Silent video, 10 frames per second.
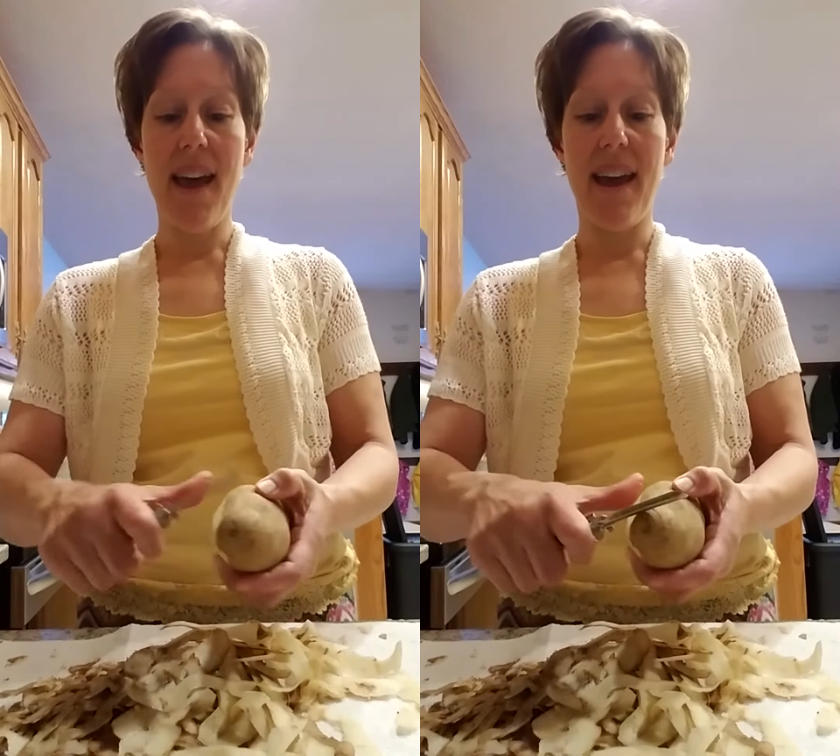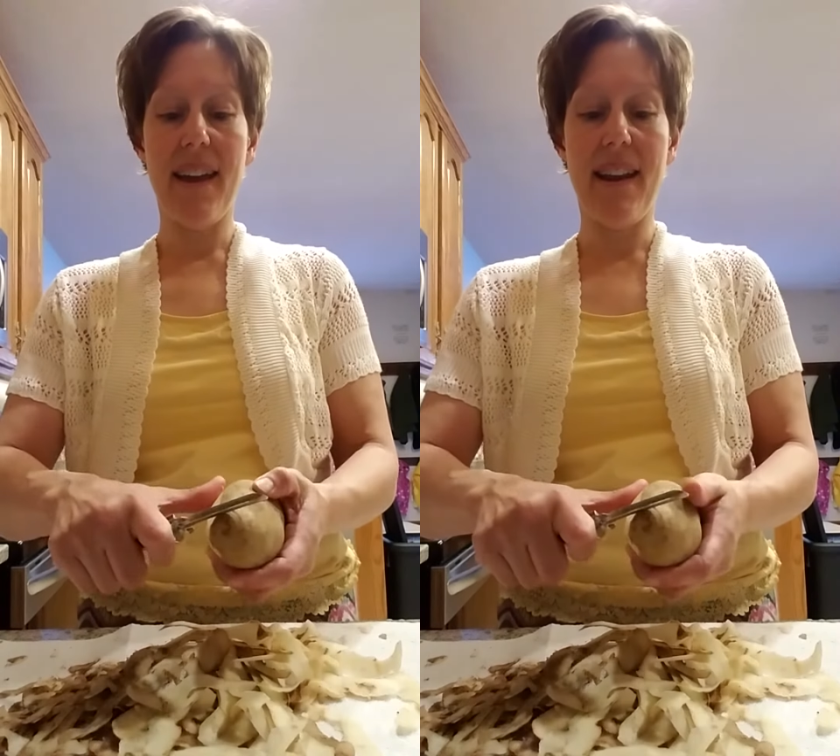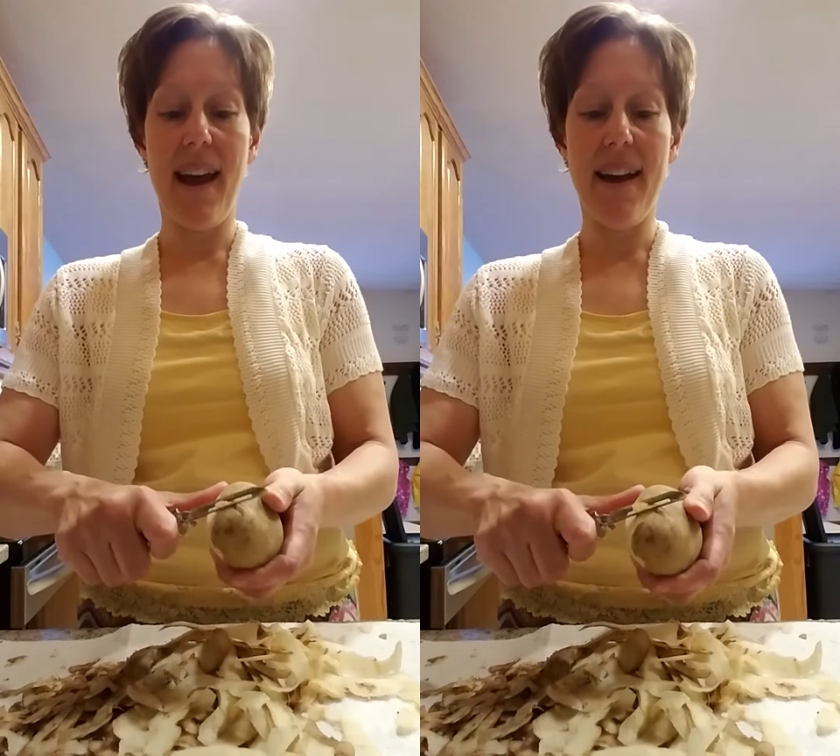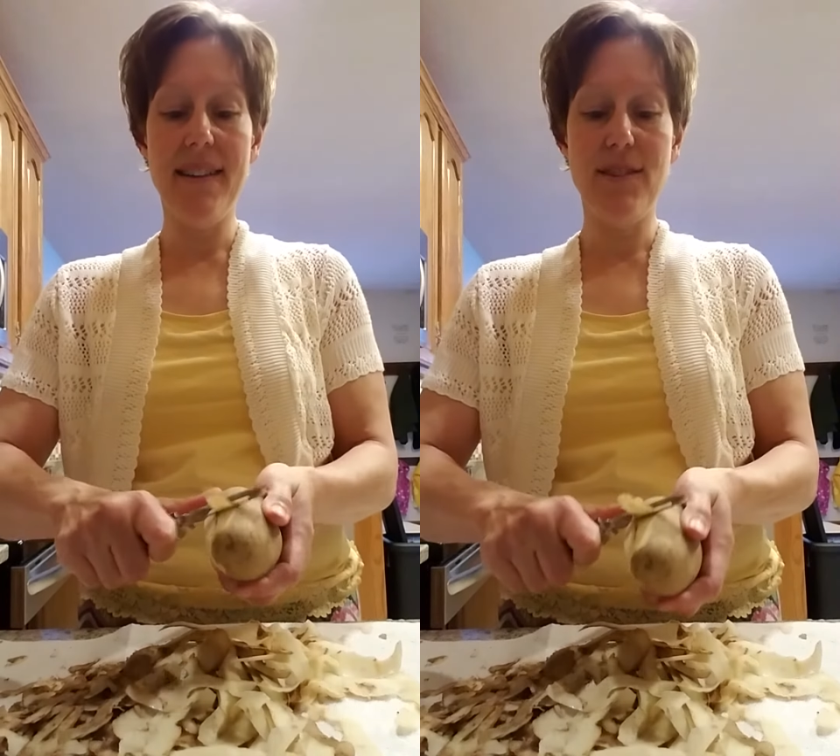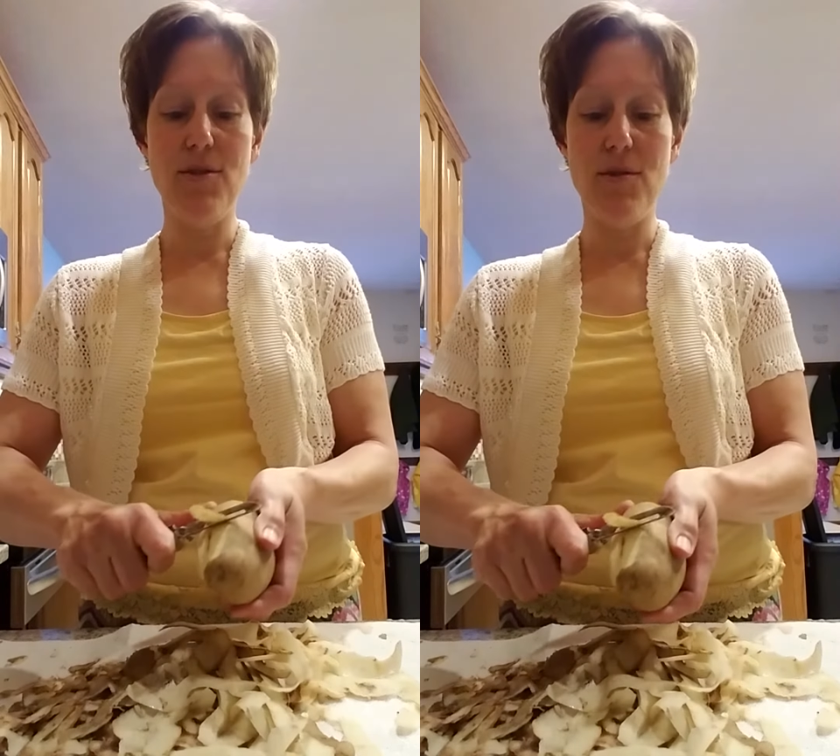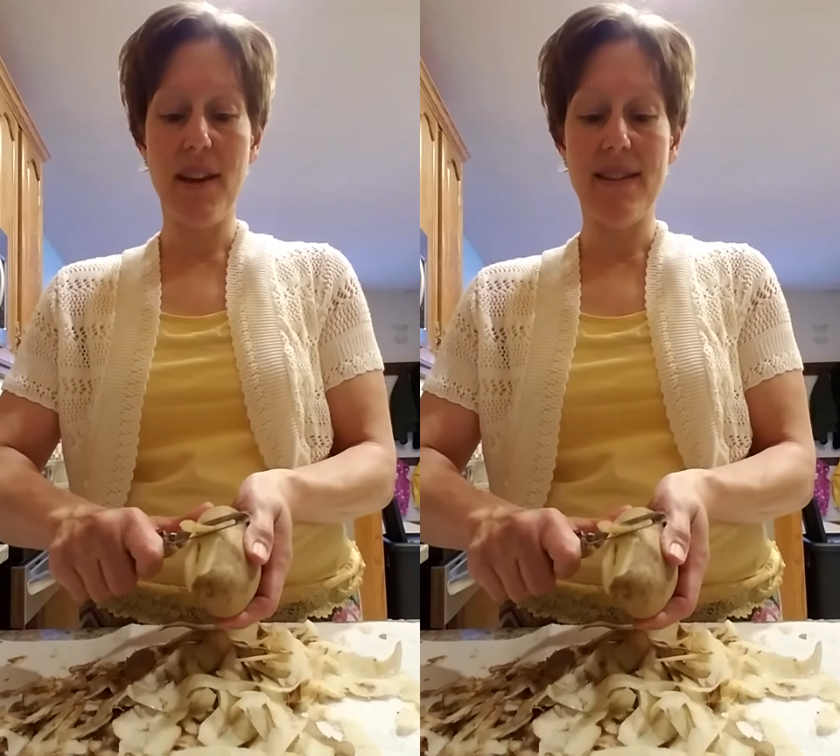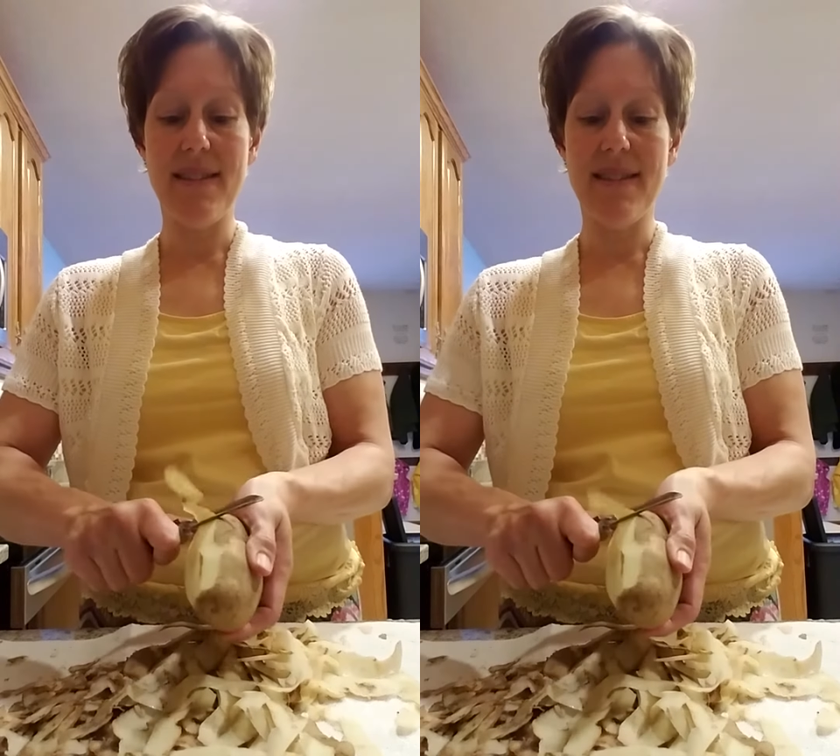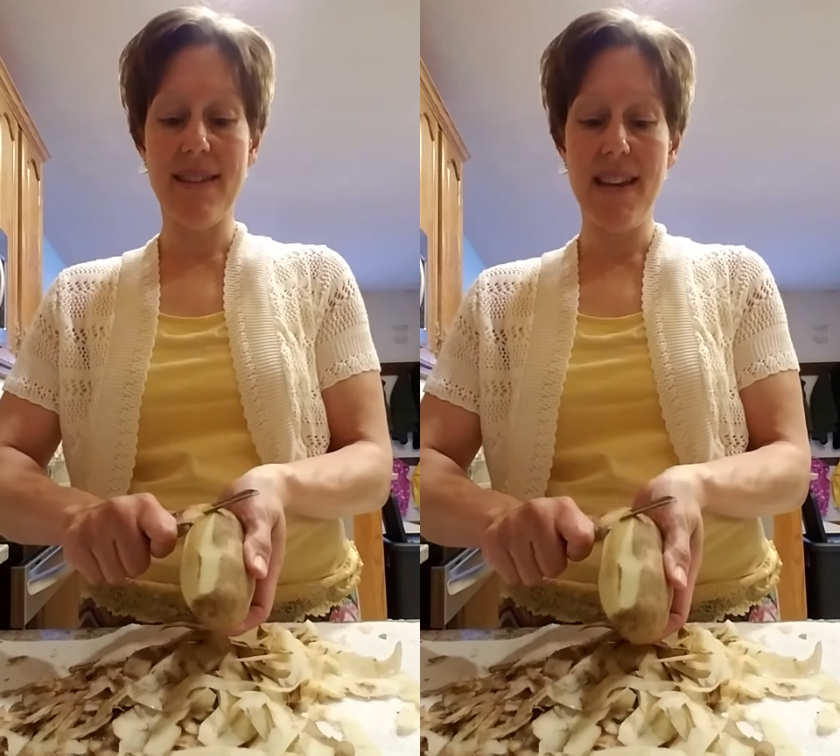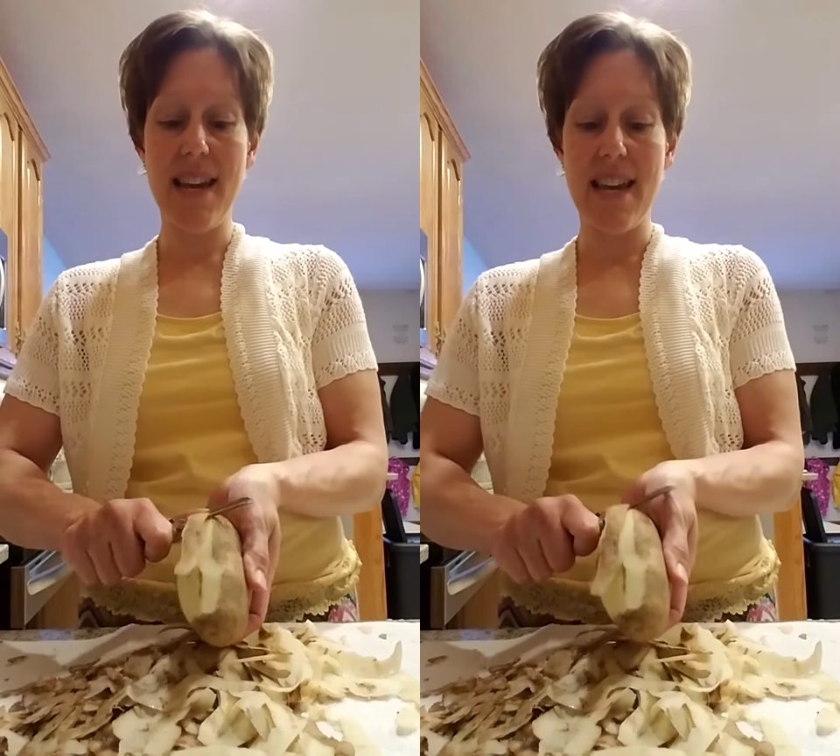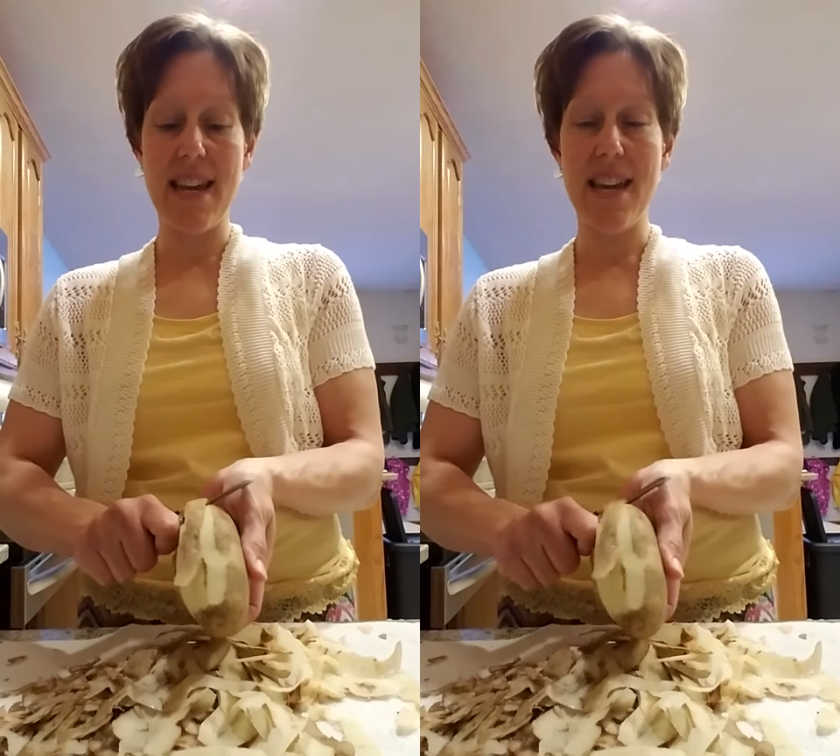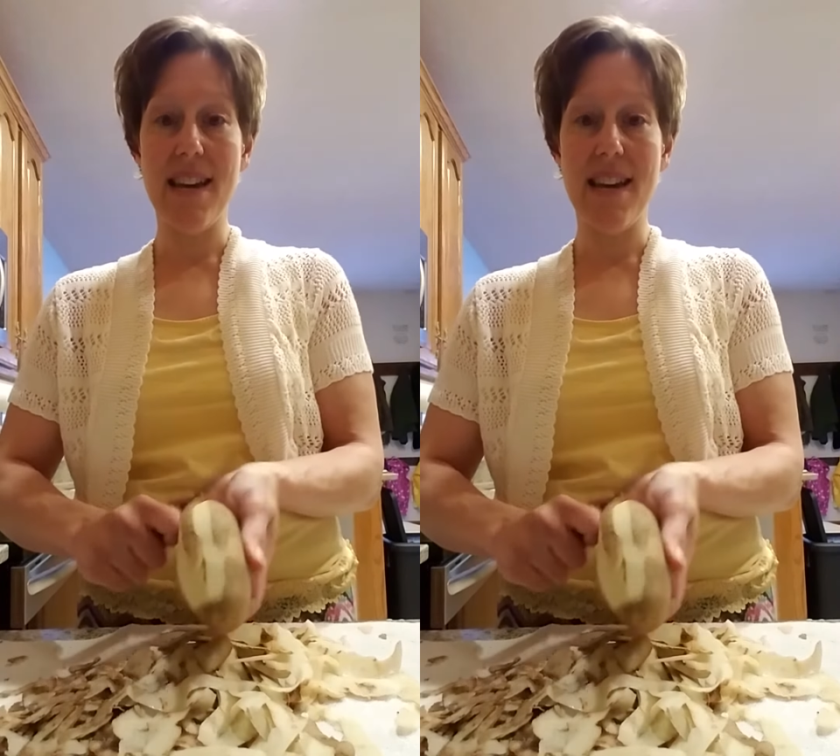And as you can see,